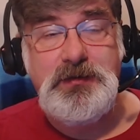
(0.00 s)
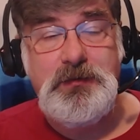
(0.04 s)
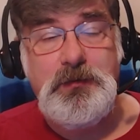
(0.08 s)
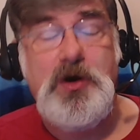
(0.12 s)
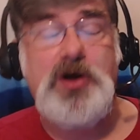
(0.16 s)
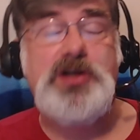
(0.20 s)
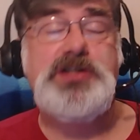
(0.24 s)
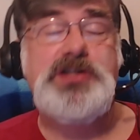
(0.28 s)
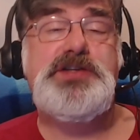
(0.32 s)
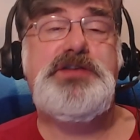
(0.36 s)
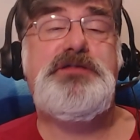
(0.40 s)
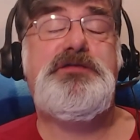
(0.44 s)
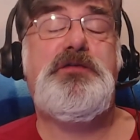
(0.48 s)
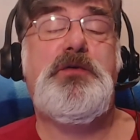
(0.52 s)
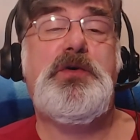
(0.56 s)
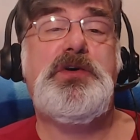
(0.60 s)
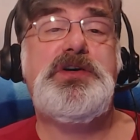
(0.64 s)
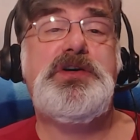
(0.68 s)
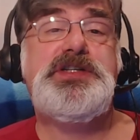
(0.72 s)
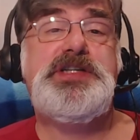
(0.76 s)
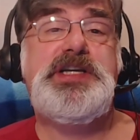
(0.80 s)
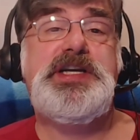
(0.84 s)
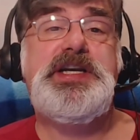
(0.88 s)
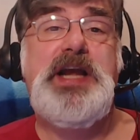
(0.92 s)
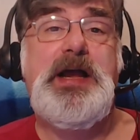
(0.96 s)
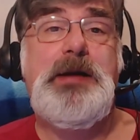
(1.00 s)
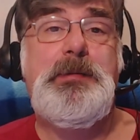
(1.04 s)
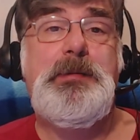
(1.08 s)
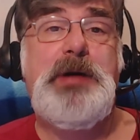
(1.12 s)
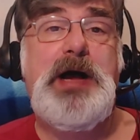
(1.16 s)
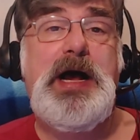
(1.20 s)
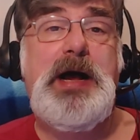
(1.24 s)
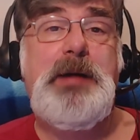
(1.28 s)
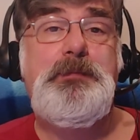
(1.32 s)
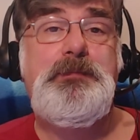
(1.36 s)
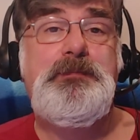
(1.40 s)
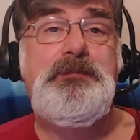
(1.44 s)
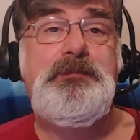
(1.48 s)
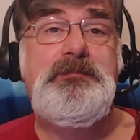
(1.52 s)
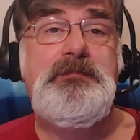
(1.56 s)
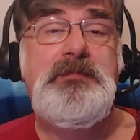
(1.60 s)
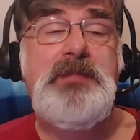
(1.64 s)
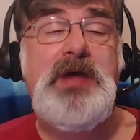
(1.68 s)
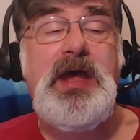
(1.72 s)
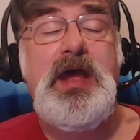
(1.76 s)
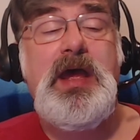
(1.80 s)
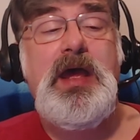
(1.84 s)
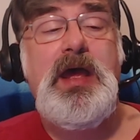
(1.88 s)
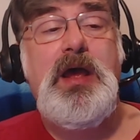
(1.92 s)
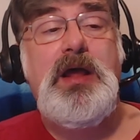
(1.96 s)
Walls of force had come up,
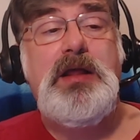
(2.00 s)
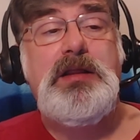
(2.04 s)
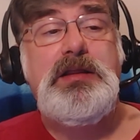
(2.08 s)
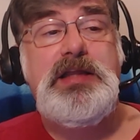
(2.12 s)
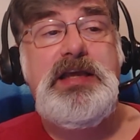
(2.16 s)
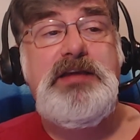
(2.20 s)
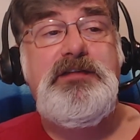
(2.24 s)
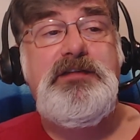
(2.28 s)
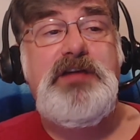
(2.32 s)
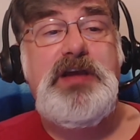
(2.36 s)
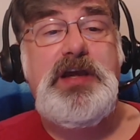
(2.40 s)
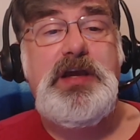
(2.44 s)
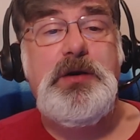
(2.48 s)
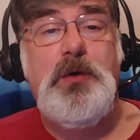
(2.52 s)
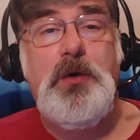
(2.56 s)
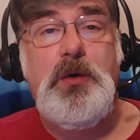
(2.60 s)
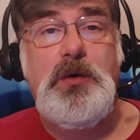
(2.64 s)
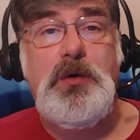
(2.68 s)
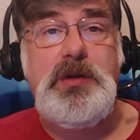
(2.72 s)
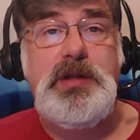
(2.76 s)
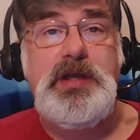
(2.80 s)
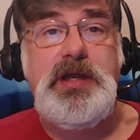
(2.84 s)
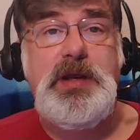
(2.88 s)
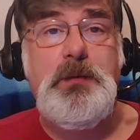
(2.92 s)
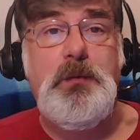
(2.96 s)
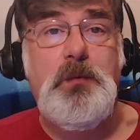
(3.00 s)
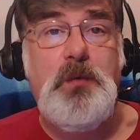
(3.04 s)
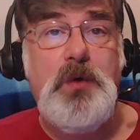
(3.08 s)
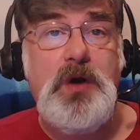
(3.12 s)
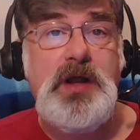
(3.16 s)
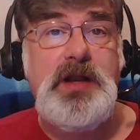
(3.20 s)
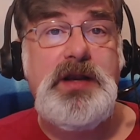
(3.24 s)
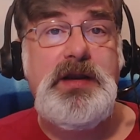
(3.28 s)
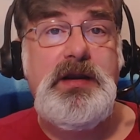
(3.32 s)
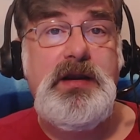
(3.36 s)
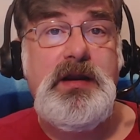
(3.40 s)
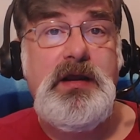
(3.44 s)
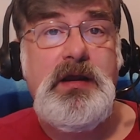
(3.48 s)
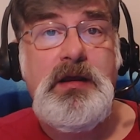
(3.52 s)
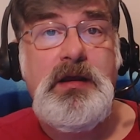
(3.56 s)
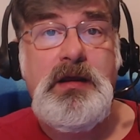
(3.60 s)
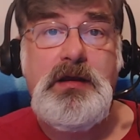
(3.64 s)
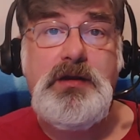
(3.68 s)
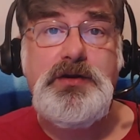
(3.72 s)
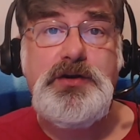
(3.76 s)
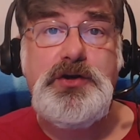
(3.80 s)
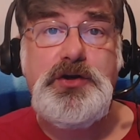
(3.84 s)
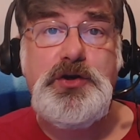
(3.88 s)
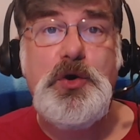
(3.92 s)
leaving only one